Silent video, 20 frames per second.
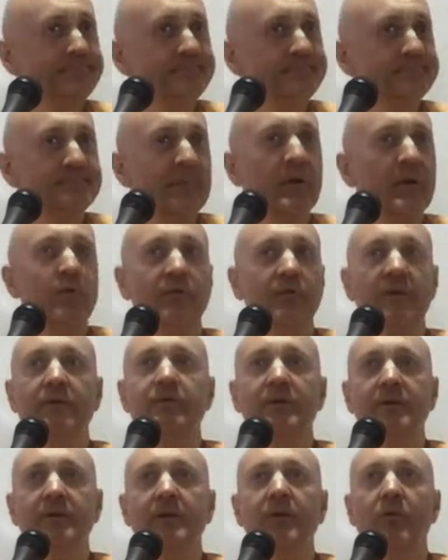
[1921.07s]
Because
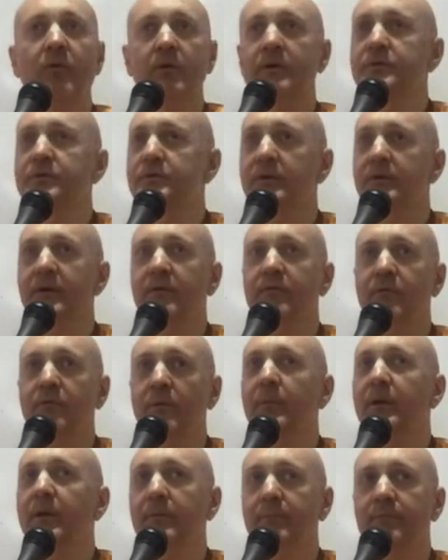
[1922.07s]
everything originates from him.